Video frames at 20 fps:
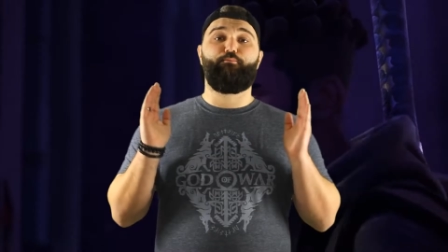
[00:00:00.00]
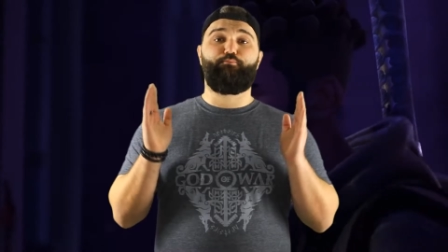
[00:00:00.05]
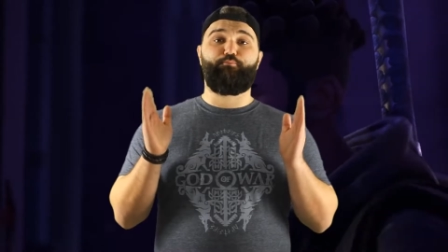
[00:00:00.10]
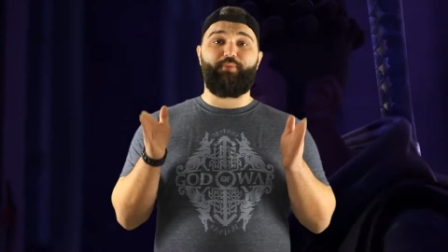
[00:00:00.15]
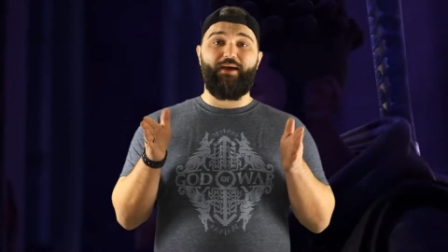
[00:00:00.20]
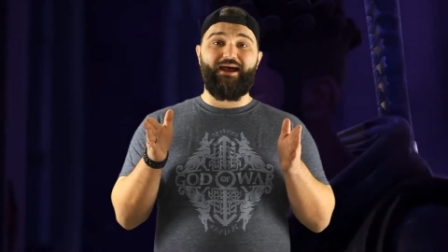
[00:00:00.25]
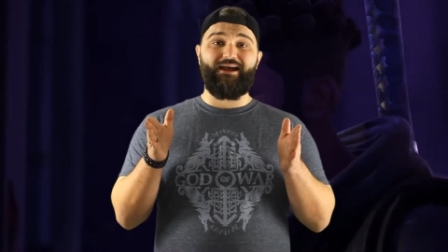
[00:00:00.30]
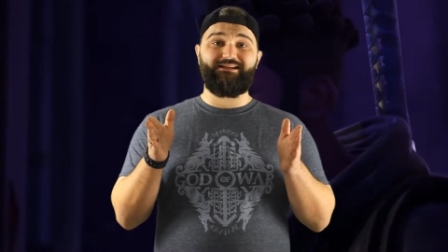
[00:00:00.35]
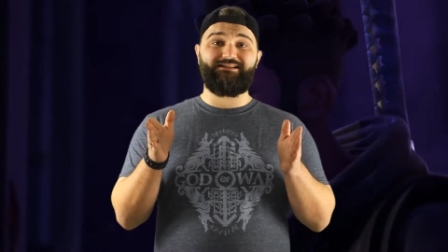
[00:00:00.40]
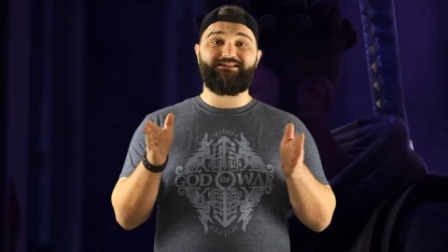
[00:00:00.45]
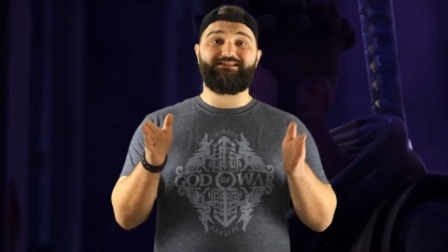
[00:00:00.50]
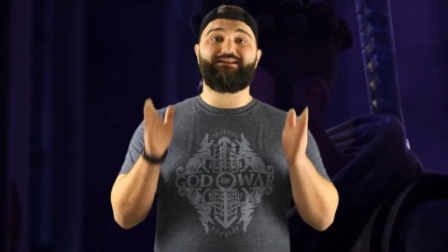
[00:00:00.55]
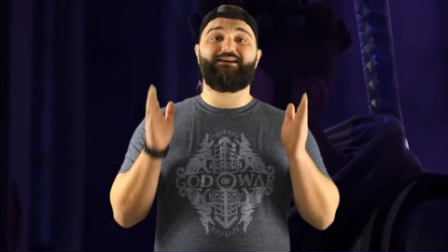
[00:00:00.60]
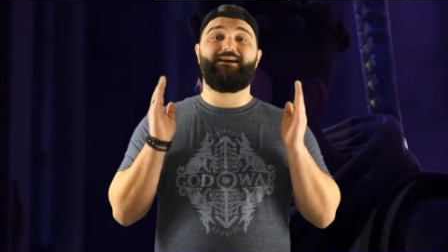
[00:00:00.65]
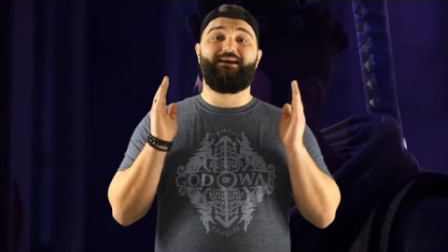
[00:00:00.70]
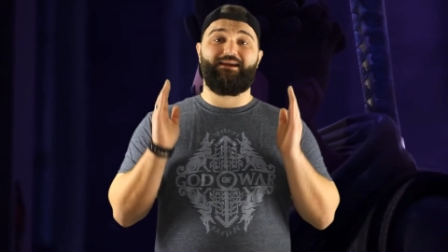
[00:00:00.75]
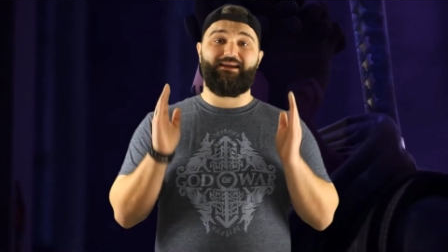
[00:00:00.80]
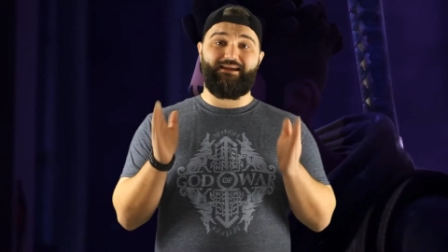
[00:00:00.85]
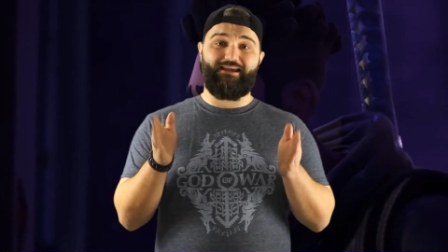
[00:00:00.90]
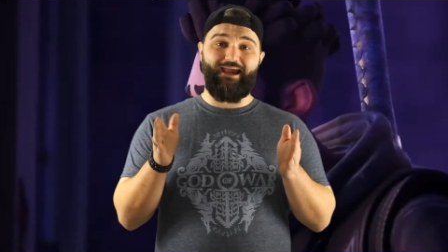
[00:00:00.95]
Best
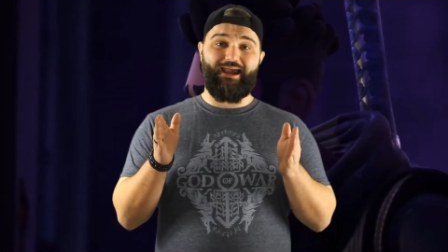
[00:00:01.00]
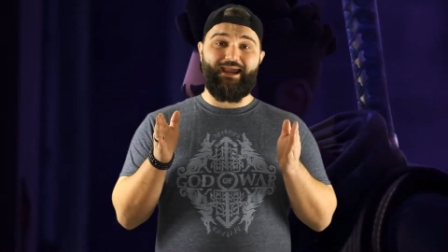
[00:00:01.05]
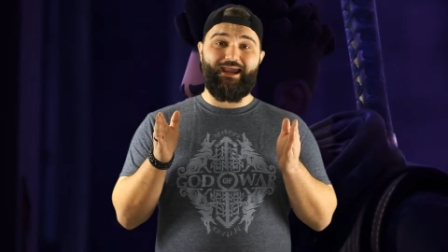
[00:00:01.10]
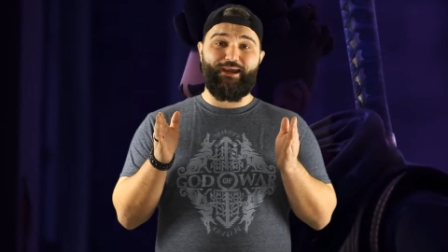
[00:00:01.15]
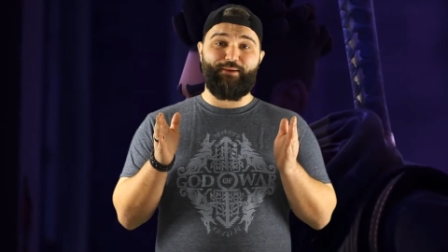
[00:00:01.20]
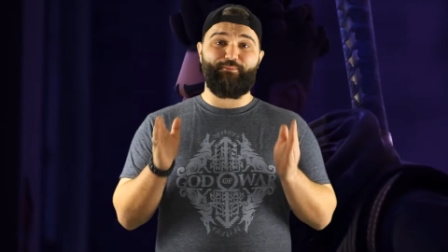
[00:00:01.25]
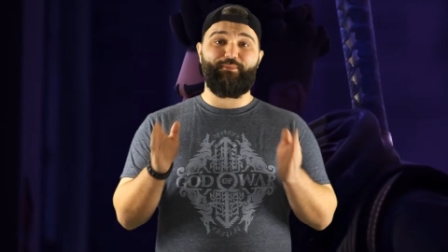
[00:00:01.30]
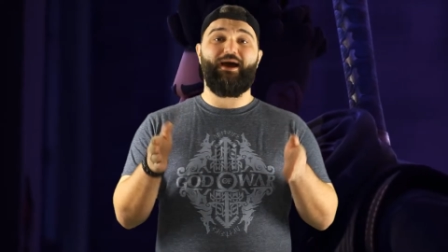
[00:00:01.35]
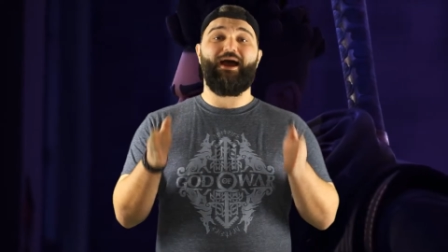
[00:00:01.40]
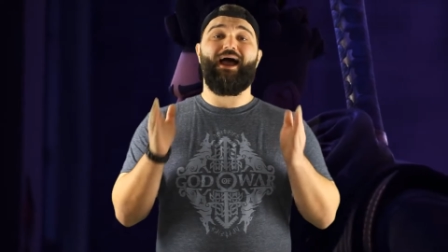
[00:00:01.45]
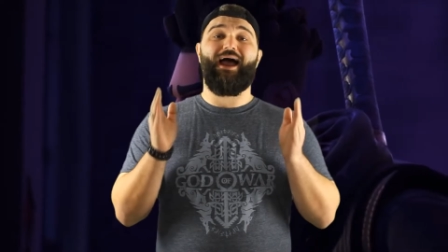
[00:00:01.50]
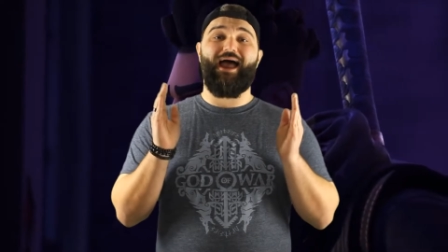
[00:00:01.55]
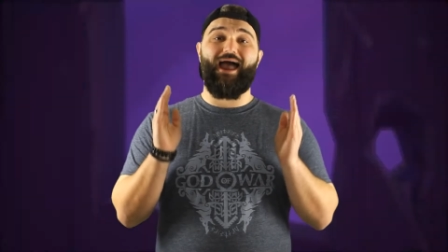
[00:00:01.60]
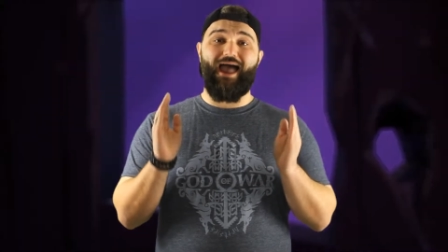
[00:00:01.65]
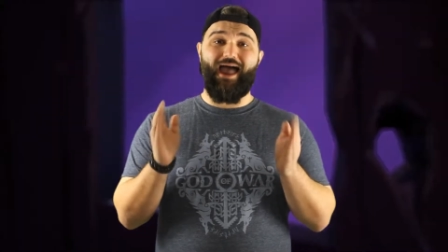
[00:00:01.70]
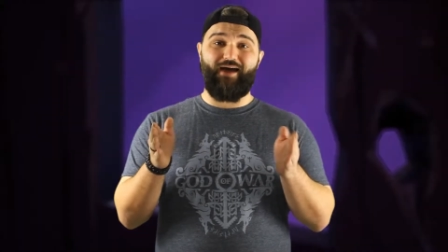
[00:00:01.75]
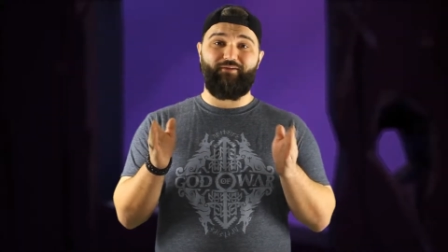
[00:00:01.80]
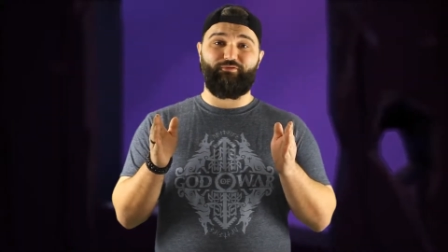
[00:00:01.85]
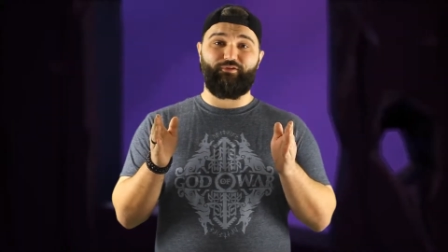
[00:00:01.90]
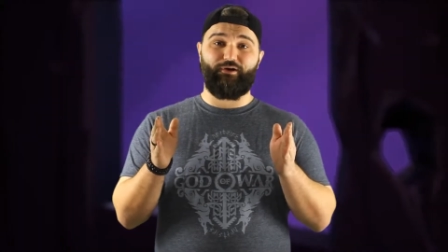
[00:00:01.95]
game
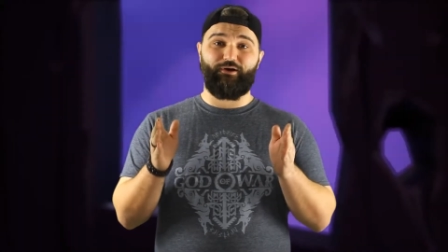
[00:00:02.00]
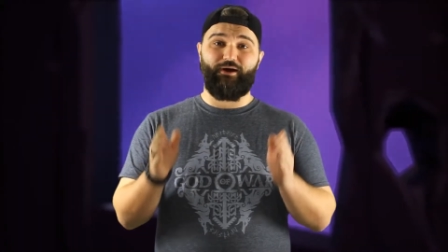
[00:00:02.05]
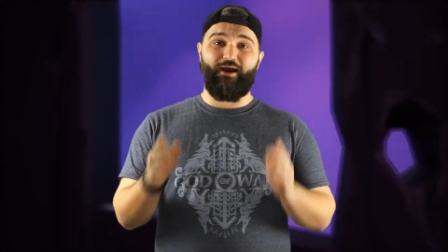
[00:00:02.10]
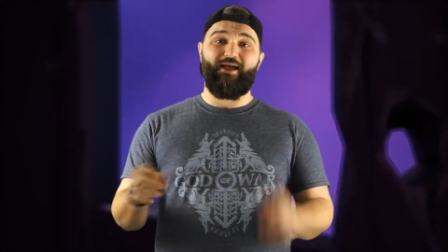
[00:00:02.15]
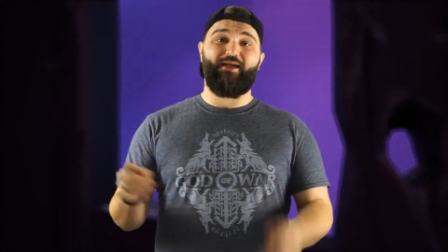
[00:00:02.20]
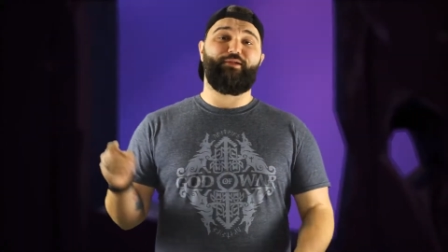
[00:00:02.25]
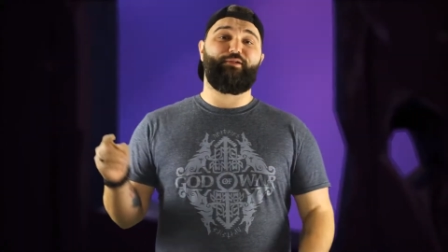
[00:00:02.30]
ever.